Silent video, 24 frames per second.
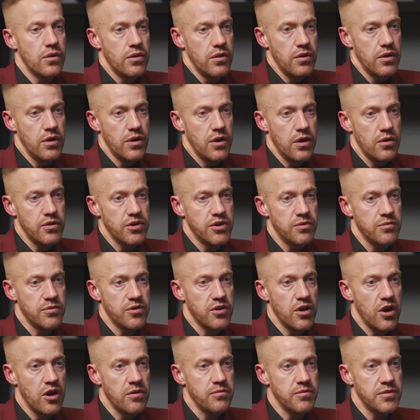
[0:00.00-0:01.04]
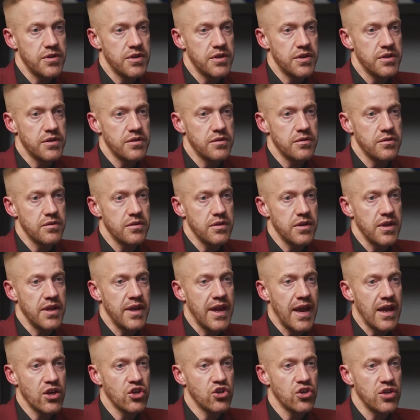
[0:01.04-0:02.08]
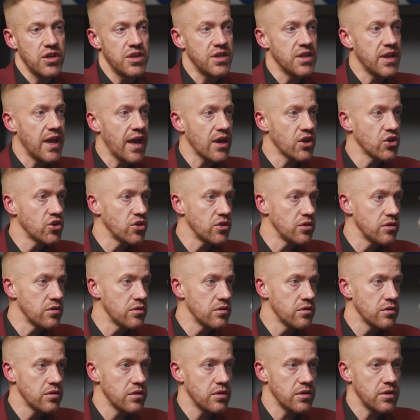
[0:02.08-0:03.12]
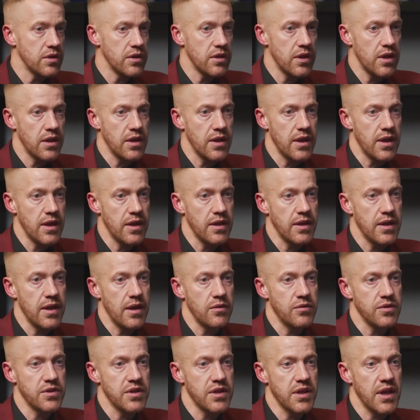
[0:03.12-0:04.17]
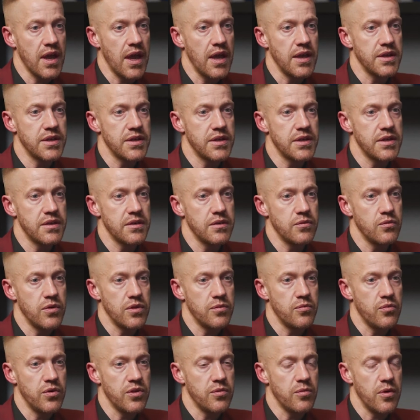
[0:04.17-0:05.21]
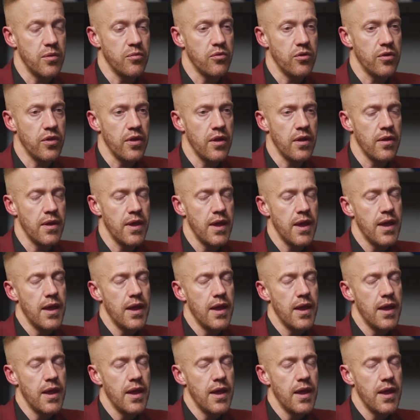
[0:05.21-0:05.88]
You know, sometimes inaction is an action, and that was the case with my brother.